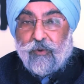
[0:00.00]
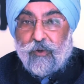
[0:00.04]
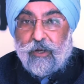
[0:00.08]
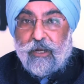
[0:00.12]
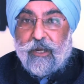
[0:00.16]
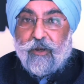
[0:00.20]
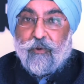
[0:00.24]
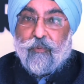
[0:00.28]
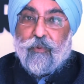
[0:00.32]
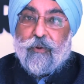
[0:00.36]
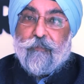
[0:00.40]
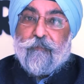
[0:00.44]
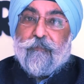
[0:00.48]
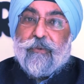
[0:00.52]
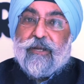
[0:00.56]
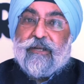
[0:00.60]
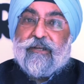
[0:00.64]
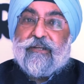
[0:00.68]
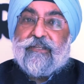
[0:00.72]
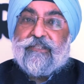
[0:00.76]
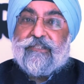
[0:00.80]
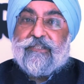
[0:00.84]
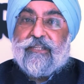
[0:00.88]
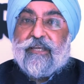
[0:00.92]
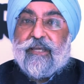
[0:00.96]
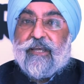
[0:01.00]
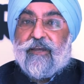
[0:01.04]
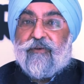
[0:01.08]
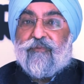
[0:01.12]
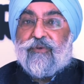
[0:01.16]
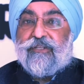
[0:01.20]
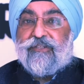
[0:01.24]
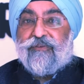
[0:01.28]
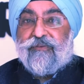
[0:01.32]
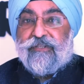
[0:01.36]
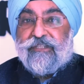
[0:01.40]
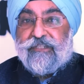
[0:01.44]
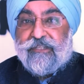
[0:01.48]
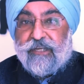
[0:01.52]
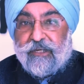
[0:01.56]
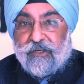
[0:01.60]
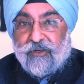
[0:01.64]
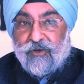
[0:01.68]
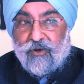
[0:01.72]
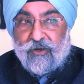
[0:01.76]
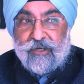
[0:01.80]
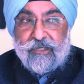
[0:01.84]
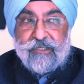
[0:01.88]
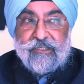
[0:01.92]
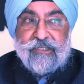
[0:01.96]
equipment is there, vis-a-vis
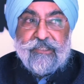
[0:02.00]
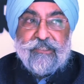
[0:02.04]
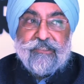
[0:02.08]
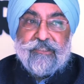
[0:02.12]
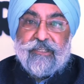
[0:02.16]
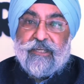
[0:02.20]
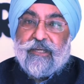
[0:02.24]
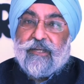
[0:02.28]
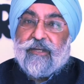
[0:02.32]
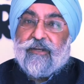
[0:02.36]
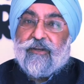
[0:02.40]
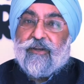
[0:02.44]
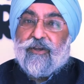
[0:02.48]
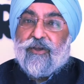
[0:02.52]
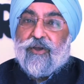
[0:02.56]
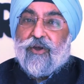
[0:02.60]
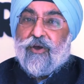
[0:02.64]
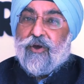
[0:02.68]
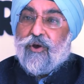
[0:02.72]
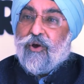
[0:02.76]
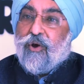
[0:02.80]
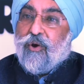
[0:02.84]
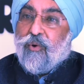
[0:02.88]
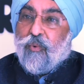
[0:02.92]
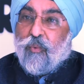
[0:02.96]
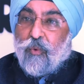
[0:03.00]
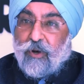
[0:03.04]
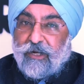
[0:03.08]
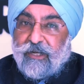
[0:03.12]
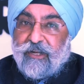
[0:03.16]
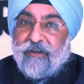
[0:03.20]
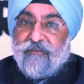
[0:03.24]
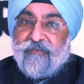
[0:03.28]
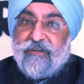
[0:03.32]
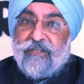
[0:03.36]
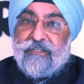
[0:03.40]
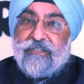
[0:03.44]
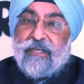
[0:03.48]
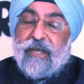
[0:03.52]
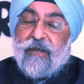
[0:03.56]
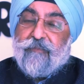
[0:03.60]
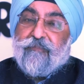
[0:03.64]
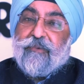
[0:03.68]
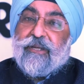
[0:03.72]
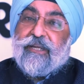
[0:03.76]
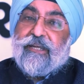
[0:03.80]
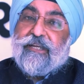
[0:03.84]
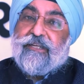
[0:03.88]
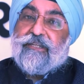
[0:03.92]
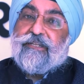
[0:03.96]
technology is there. Whatever is
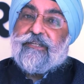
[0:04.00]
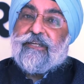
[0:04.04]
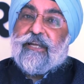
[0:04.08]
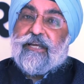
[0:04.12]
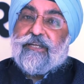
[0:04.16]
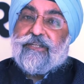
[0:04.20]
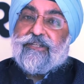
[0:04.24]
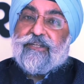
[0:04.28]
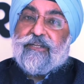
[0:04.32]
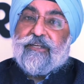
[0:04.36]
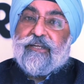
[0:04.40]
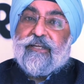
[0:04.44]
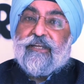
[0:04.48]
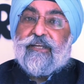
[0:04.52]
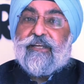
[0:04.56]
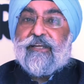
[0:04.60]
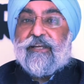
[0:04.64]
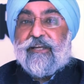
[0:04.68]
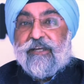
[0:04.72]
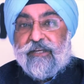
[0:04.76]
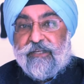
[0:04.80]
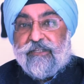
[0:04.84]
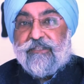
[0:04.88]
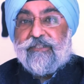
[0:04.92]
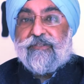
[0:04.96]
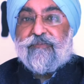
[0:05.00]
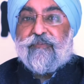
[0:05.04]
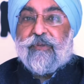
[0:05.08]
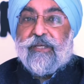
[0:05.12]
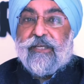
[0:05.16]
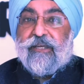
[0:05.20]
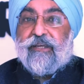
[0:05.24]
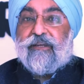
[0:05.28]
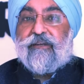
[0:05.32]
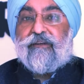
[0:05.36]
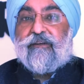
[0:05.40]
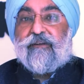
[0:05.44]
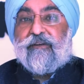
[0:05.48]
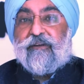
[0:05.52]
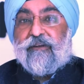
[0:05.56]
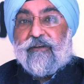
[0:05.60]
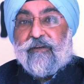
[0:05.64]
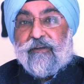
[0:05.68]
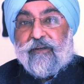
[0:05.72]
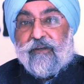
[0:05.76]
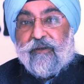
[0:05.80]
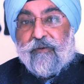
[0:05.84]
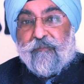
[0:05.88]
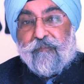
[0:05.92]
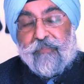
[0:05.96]
happening internationally is being
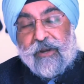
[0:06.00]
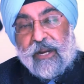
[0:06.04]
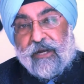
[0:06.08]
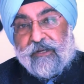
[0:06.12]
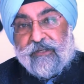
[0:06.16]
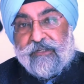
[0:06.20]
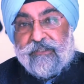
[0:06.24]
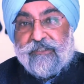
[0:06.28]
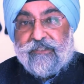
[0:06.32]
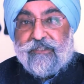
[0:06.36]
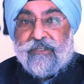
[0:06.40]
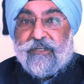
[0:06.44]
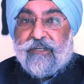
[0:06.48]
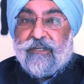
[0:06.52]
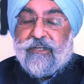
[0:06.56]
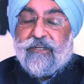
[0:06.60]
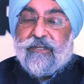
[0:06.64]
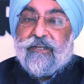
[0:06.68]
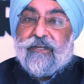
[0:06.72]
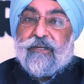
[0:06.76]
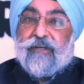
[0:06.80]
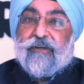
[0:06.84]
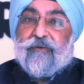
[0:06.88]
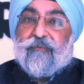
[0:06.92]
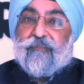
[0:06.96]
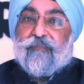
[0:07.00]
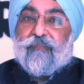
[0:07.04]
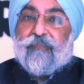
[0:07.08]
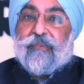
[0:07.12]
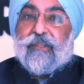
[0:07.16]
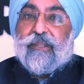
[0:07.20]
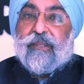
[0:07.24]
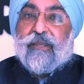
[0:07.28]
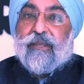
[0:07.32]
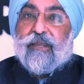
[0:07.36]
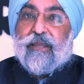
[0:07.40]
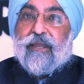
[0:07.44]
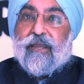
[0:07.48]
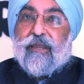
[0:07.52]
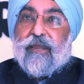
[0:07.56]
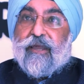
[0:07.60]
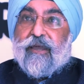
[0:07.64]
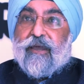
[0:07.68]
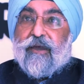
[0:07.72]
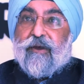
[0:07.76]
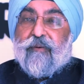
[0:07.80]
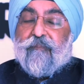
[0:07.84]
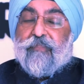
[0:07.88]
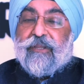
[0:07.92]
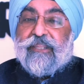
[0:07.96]
practiced in India.
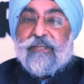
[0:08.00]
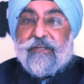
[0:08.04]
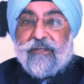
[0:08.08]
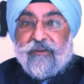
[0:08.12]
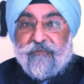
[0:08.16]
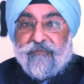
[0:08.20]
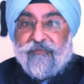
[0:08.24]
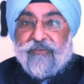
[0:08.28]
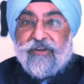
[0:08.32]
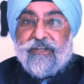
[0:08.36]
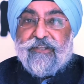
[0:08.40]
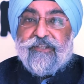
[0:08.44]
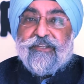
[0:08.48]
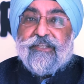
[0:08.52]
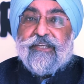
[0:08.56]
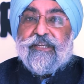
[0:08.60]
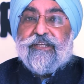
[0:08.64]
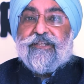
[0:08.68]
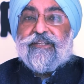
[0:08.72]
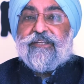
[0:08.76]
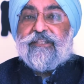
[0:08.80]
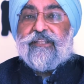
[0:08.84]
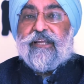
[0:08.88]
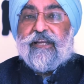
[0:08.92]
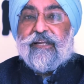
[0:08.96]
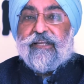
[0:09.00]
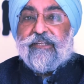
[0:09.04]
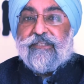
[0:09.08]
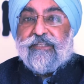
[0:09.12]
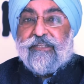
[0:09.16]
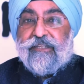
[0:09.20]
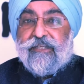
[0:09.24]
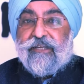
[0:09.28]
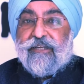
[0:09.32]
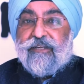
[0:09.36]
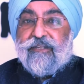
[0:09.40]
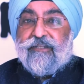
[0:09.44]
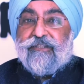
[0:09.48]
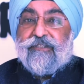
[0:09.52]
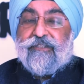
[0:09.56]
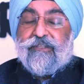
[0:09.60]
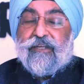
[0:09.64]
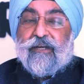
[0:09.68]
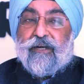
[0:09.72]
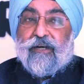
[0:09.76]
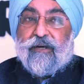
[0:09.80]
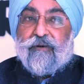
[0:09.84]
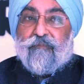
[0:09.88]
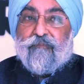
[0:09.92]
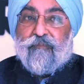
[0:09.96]
But the differentiation that I see is
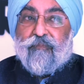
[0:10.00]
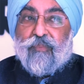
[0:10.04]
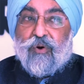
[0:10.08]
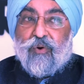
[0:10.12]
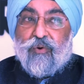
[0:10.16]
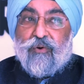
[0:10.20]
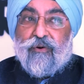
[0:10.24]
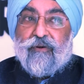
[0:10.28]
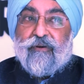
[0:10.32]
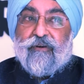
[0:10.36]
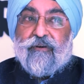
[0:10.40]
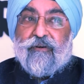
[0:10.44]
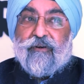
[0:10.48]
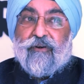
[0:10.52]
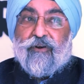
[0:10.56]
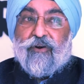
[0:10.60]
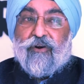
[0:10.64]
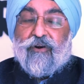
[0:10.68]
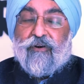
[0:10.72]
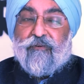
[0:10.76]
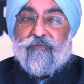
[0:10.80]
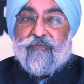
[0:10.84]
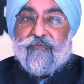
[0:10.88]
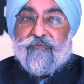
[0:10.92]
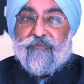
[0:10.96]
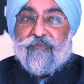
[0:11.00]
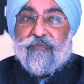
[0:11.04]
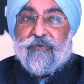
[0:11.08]
more of